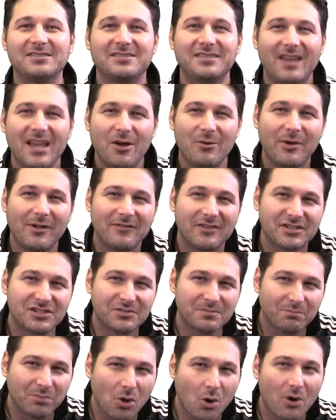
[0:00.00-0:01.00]
Today we've
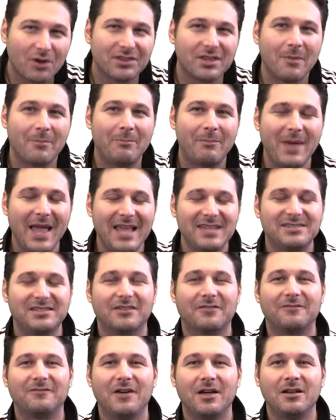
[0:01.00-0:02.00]
explored the
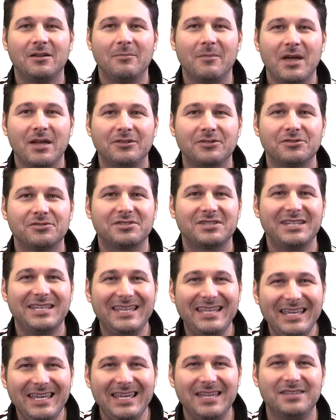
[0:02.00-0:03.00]
basic fundamentals
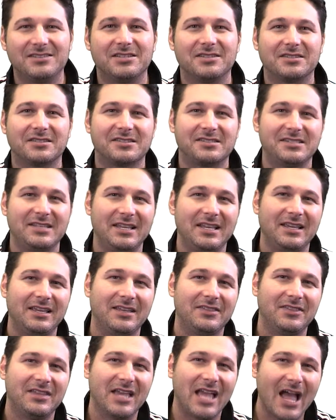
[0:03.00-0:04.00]
key to succeeding
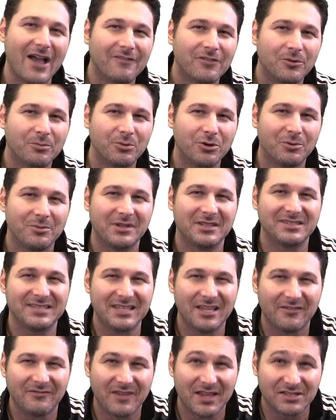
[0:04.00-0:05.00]
in the ever-booming
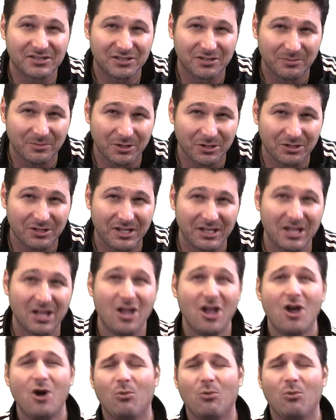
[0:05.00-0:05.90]
DFS community.